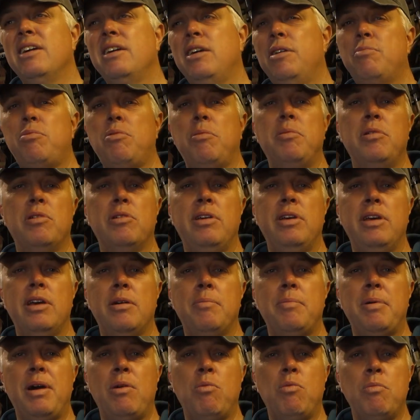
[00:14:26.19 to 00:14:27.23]
you're probably looking at
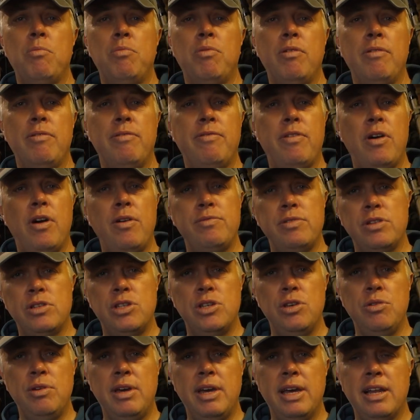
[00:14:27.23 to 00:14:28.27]
about 1.5 to
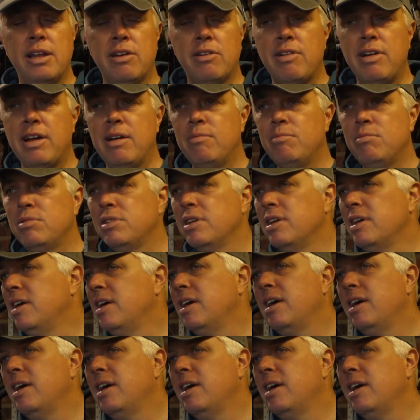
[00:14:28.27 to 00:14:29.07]
2 kilograms,